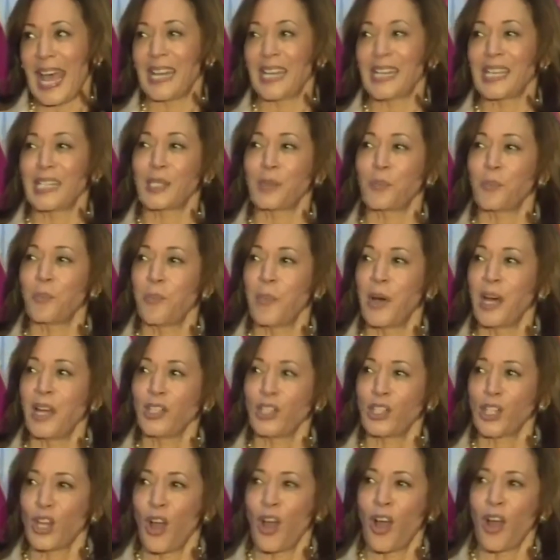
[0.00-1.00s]
And as
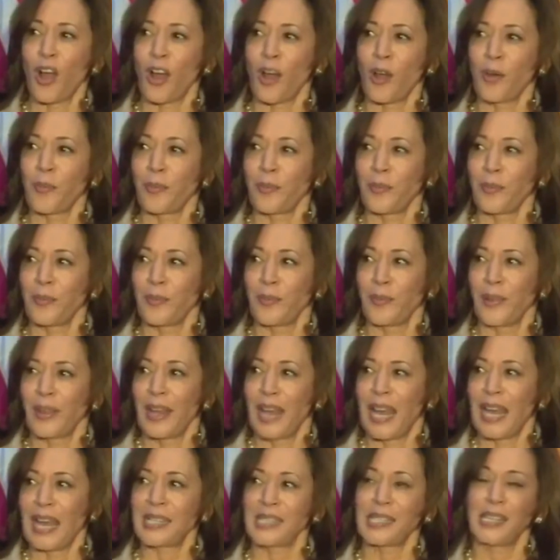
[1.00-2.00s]
much harm
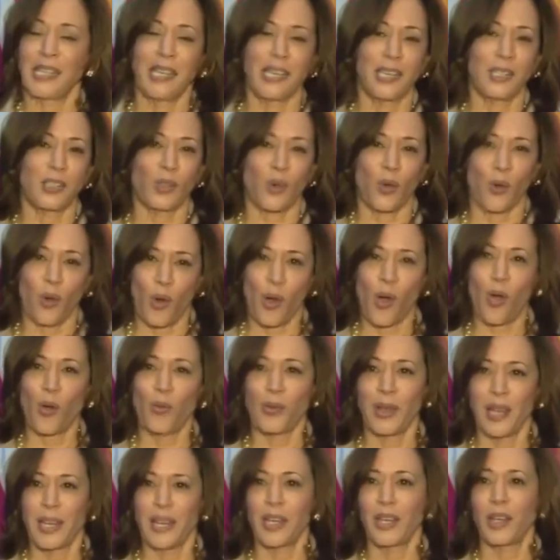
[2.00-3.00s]
as he has
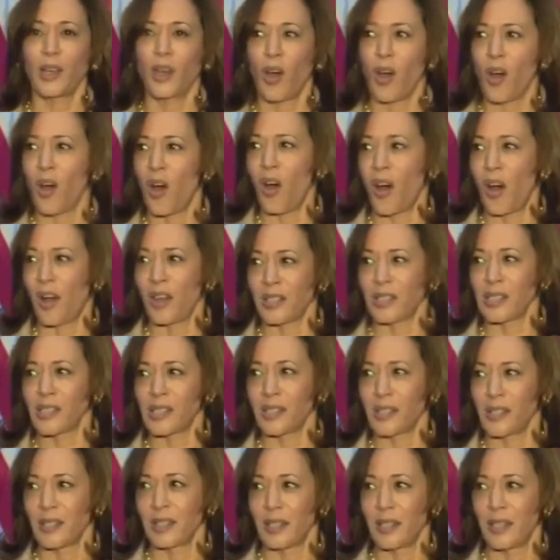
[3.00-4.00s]
already
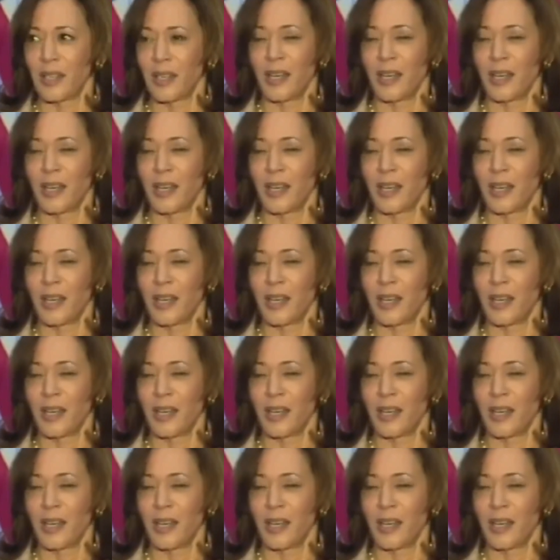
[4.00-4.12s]
caused,